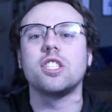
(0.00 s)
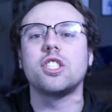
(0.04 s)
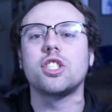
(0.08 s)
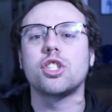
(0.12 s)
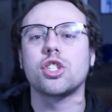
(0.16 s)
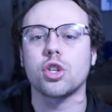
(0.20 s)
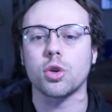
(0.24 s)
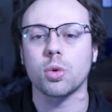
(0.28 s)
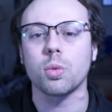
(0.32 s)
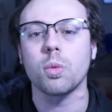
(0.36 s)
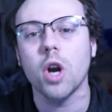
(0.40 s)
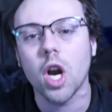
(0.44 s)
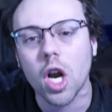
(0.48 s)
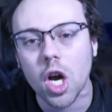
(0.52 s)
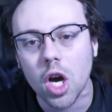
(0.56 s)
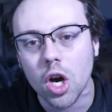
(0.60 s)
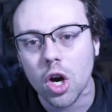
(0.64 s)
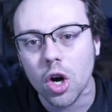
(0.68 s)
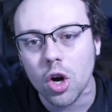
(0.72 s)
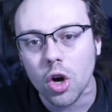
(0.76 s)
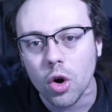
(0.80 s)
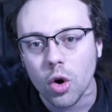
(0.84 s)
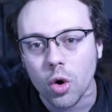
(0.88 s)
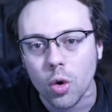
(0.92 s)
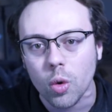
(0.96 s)
it's
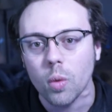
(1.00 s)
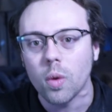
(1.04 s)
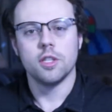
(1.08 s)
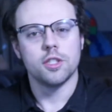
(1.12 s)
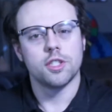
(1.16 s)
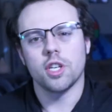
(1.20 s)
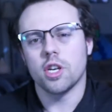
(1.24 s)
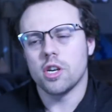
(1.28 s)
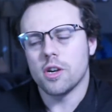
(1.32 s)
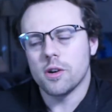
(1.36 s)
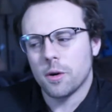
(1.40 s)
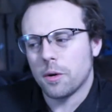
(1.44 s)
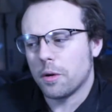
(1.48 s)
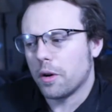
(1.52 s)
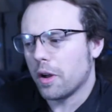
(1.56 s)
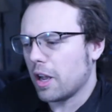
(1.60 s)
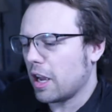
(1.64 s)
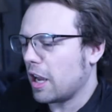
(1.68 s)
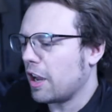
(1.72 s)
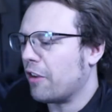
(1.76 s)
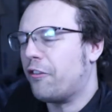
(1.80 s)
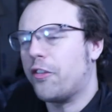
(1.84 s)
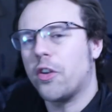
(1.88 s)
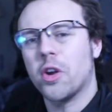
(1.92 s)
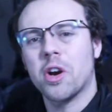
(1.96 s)
true. So,
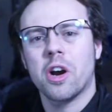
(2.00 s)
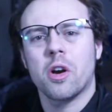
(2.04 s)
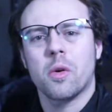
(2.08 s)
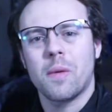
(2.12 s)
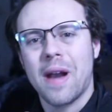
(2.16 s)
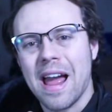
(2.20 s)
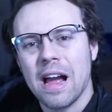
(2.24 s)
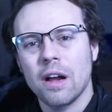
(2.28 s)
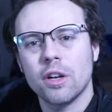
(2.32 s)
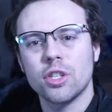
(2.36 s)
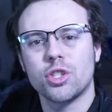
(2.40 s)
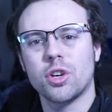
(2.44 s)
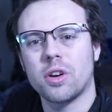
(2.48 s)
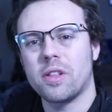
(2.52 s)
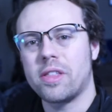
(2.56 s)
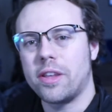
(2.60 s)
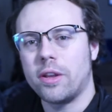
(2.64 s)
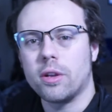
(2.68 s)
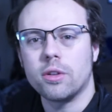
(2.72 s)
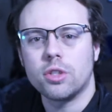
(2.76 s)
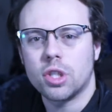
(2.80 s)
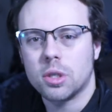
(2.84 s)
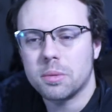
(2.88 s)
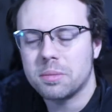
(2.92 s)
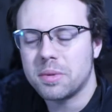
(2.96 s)
if you're around during the
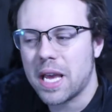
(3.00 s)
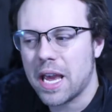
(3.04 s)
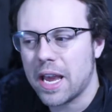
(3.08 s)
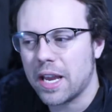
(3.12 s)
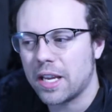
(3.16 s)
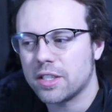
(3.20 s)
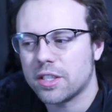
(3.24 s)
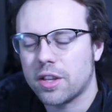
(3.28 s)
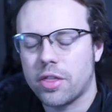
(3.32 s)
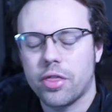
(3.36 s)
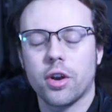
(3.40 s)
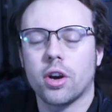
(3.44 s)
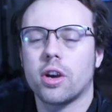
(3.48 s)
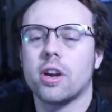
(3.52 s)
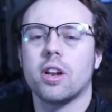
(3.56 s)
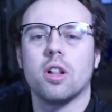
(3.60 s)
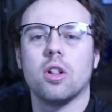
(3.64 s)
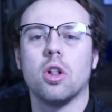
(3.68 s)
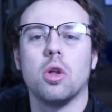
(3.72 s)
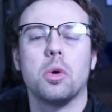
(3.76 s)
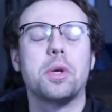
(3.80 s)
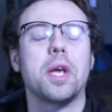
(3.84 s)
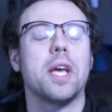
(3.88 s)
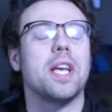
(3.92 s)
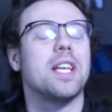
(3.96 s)
YouTube days, they're gonna
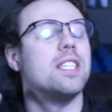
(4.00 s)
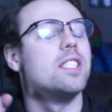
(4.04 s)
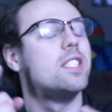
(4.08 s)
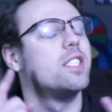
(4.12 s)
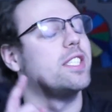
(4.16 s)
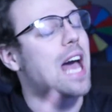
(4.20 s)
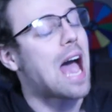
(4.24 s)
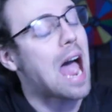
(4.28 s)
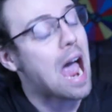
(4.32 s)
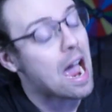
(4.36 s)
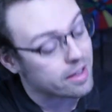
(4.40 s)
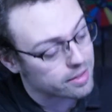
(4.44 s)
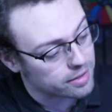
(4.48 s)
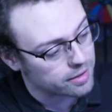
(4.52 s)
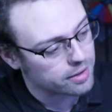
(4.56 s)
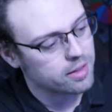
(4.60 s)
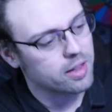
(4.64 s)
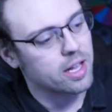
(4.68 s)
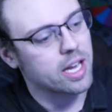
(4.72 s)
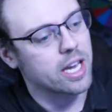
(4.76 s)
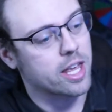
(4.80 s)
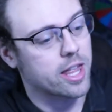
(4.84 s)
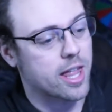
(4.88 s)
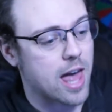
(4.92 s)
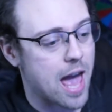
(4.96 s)
look exactly
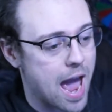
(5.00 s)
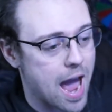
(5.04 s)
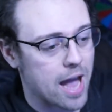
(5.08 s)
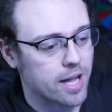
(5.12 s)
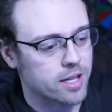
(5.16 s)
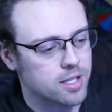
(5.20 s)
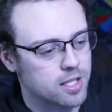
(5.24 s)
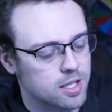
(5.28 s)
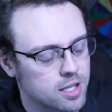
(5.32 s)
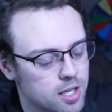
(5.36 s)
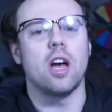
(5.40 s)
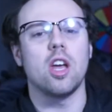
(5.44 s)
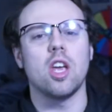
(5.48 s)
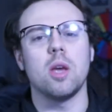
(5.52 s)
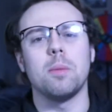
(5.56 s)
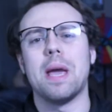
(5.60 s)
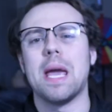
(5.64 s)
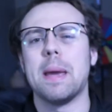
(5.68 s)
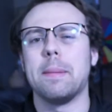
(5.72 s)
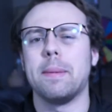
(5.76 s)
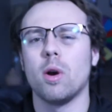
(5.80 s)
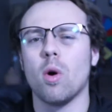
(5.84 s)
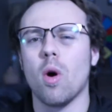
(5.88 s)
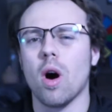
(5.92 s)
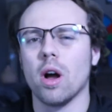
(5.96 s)
like that. Now you
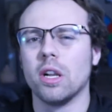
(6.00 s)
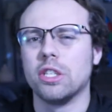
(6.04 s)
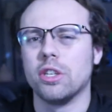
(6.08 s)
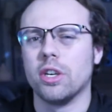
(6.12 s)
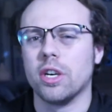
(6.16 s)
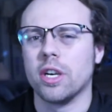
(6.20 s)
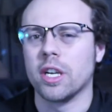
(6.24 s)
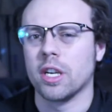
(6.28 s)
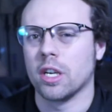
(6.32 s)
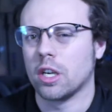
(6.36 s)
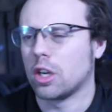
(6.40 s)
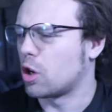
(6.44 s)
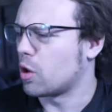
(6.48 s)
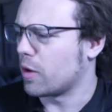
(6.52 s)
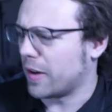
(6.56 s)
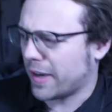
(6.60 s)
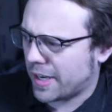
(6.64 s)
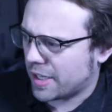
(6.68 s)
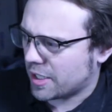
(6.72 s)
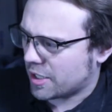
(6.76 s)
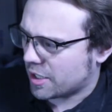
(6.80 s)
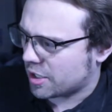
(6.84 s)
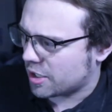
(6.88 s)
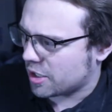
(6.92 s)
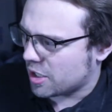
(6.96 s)
may be wondering,
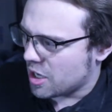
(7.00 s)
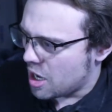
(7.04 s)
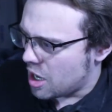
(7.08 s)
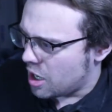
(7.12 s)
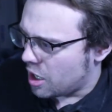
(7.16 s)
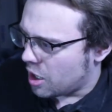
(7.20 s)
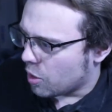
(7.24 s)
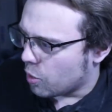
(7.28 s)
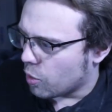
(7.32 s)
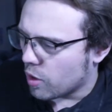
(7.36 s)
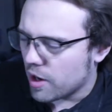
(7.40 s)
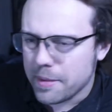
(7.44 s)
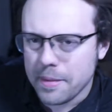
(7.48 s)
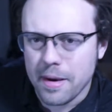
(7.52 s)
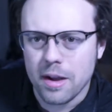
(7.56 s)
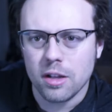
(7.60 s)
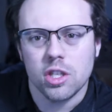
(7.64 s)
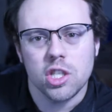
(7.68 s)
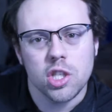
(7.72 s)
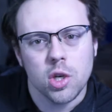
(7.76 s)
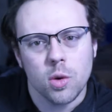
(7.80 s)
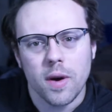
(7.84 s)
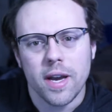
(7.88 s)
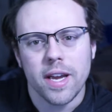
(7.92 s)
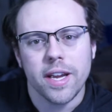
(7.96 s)
Chris, what about
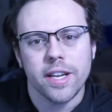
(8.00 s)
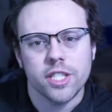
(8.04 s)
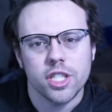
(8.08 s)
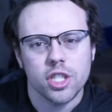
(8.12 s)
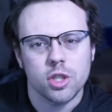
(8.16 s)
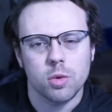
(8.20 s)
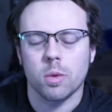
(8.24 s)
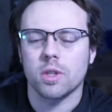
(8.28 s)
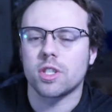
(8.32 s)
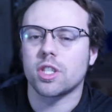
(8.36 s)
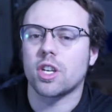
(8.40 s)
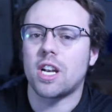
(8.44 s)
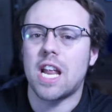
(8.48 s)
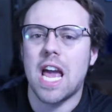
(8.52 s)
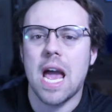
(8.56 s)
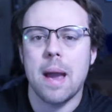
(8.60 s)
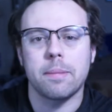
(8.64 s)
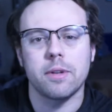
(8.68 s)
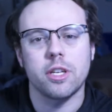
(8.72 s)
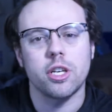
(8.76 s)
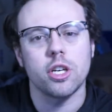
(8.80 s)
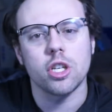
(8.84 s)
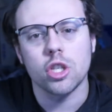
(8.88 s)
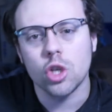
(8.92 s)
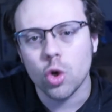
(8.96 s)
Twitch? What's gonna
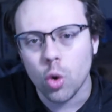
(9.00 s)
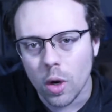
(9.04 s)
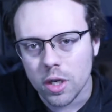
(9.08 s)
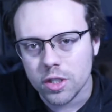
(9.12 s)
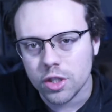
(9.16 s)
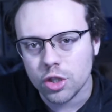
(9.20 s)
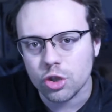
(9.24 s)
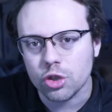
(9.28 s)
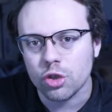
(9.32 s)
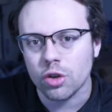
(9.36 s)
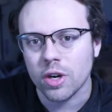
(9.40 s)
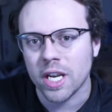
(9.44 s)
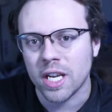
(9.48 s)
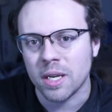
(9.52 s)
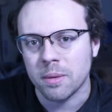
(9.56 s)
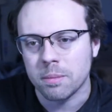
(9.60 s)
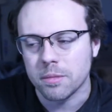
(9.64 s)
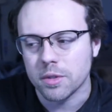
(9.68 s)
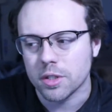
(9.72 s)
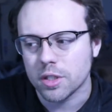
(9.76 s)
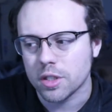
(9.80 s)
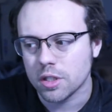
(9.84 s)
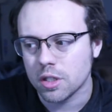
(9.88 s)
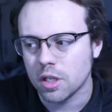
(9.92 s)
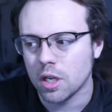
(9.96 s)
happen to your Twitch
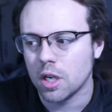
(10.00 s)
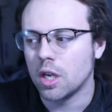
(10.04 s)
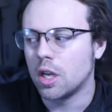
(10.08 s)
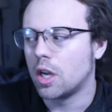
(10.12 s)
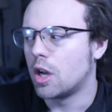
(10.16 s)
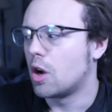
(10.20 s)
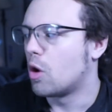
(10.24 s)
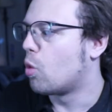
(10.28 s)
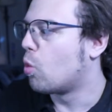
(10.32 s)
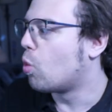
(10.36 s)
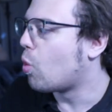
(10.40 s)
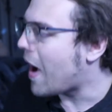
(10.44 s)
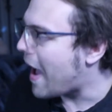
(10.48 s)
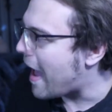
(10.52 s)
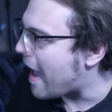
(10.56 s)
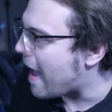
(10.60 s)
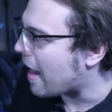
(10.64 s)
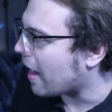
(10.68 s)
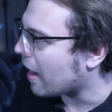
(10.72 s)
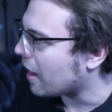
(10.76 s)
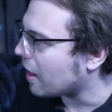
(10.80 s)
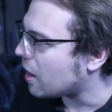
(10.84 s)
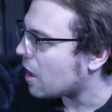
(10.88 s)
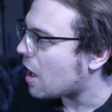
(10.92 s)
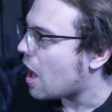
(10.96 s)
streams?
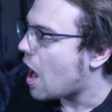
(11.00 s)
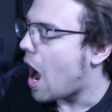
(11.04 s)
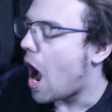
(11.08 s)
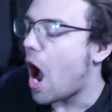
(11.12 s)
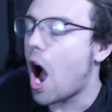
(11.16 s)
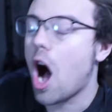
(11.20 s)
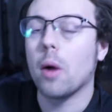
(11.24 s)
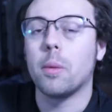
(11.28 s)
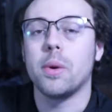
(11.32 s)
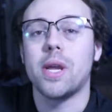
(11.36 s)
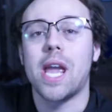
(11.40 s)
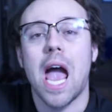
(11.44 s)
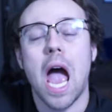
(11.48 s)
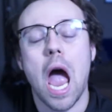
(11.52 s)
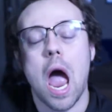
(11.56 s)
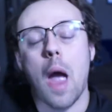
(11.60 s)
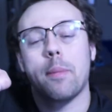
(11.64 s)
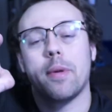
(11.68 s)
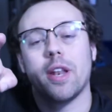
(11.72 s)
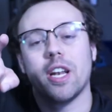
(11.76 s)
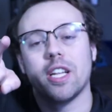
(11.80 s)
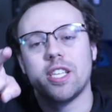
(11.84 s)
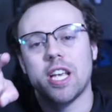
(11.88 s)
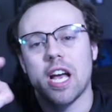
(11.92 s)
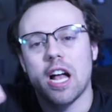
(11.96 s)
Well, I'll be
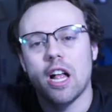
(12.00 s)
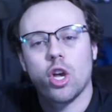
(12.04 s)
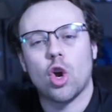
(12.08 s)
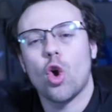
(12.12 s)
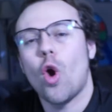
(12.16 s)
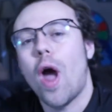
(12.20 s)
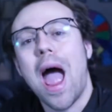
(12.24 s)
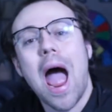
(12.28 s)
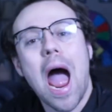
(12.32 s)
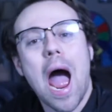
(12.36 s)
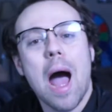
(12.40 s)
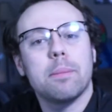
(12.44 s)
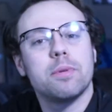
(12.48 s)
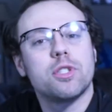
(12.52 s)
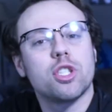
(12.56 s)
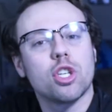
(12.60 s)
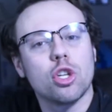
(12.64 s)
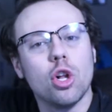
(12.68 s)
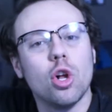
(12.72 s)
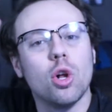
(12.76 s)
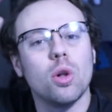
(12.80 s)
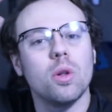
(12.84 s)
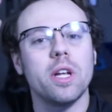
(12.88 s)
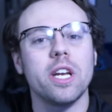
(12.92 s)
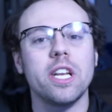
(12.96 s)
happy to tell you
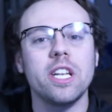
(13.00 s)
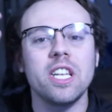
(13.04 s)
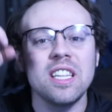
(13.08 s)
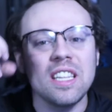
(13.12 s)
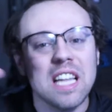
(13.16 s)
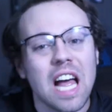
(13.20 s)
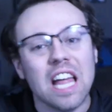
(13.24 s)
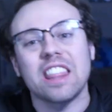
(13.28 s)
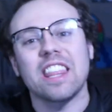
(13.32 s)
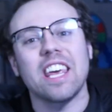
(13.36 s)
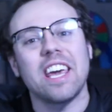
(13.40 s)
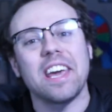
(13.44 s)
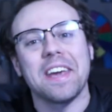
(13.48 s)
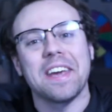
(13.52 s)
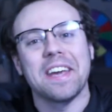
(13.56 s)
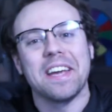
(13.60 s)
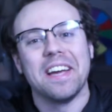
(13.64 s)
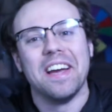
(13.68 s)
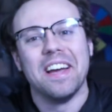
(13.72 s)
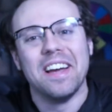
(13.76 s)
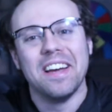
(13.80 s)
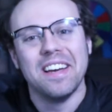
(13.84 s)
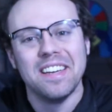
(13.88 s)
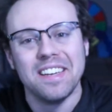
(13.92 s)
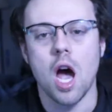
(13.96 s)
absolutely
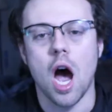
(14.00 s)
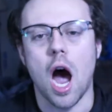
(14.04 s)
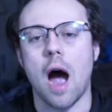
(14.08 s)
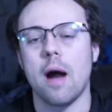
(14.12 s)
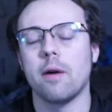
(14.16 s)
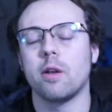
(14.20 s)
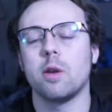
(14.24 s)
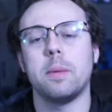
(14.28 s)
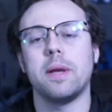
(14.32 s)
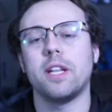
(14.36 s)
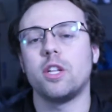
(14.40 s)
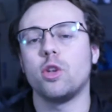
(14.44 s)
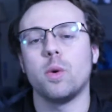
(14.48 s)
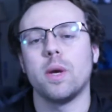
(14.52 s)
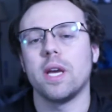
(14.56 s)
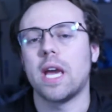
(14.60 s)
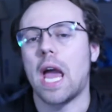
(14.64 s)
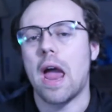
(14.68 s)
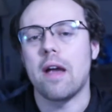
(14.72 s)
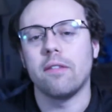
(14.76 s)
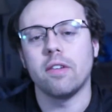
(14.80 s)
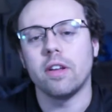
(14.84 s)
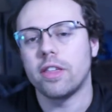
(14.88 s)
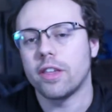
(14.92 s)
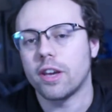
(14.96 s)
nothing! I'm gonna be doing
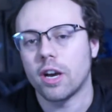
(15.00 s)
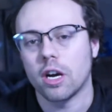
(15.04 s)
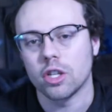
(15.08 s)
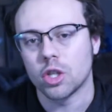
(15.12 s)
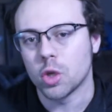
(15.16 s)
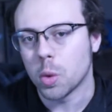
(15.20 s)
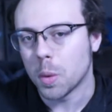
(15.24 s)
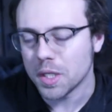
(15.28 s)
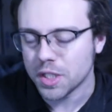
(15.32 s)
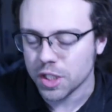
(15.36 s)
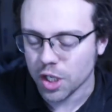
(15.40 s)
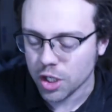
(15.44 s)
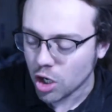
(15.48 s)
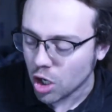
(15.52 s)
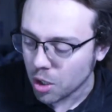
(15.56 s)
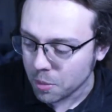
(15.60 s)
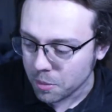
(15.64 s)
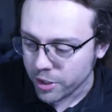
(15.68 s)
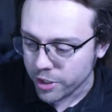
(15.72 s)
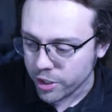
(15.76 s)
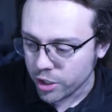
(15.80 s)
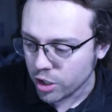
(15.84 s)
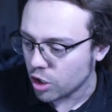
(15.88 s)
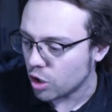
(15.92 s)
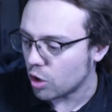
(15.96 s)
everything on Twitch I
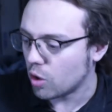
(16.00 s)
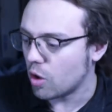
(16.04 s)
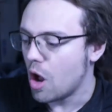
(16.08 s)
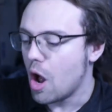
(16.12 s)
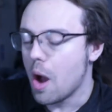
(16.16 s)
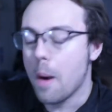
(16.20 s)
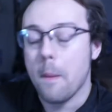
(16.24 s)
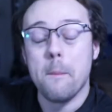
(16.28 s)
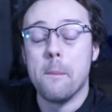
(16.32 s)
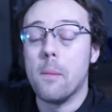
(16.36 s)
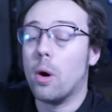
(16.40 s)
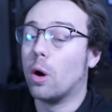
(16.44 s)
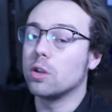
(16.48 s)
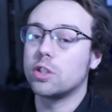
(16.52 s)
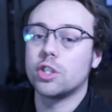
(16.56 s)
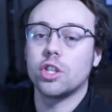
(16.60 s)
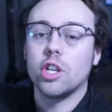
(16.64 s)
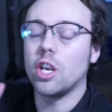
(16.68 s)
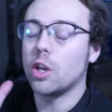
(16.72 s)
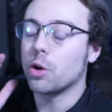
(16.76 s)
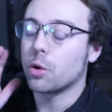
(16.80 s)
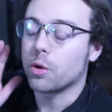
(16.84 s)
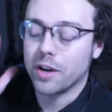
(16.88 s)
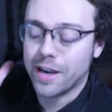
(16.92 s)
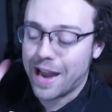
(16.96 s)
normally do,
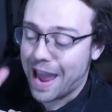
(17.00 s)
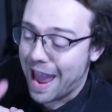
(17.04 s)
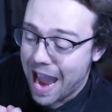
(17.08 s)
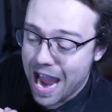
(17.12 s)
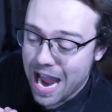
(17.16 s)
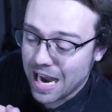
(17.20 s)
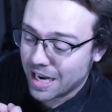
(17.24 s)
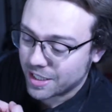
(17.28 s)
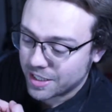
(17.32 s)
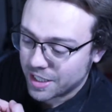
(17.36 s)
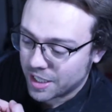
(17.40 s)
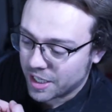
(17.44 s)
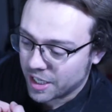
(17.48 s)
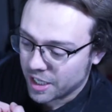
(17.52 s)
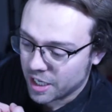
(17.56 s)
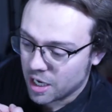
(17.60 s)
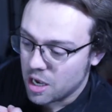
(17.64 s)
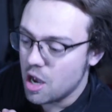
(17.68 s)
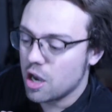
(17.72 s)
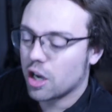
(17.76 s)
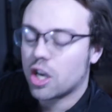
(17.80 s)
mostly reacting,